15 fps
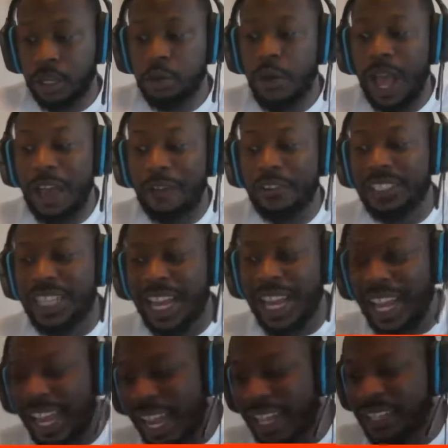You have a
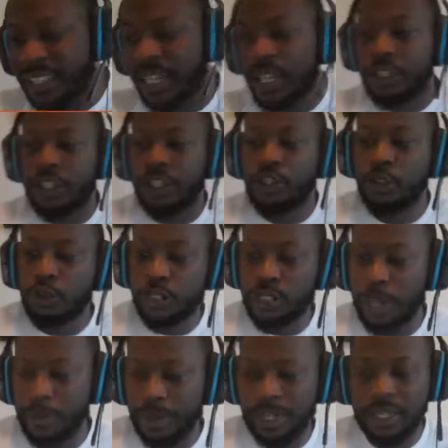chance to do
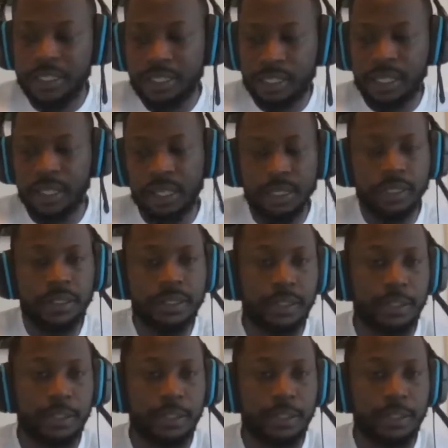some of these things.